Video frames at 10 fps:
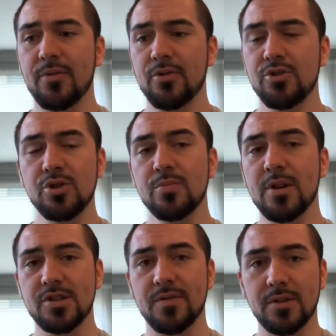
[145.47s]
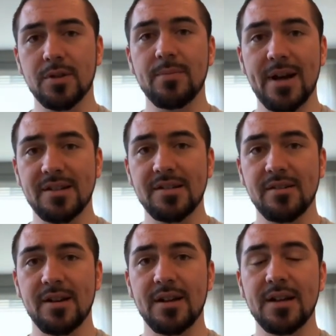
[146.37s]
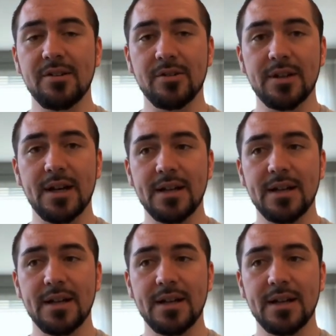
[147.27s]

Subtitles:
too much of the good bacteria in your gut,